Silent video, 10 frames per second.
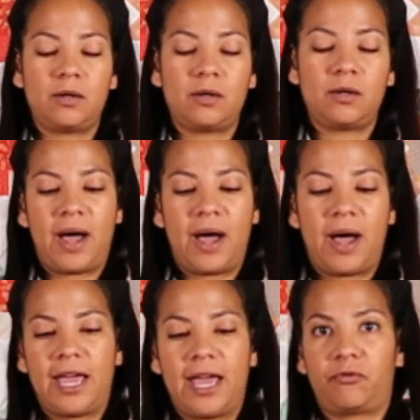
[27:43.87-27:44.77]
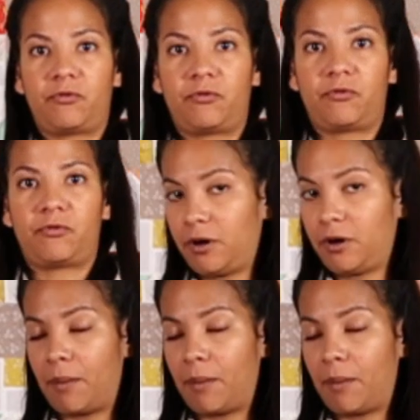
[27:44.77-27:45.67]
by Free Spirit
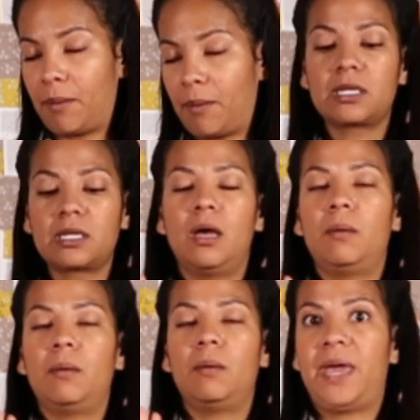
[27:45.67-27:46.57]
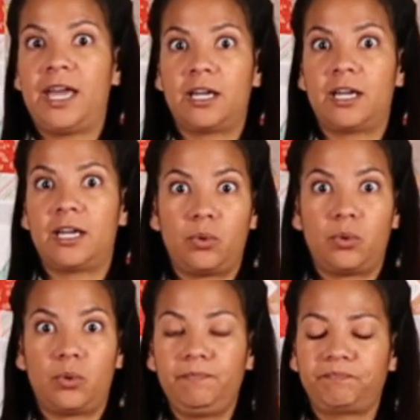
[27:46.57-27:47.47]
Fabrics, Pink
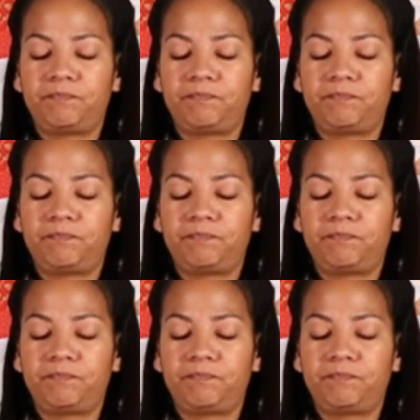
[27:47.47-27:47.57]
Door,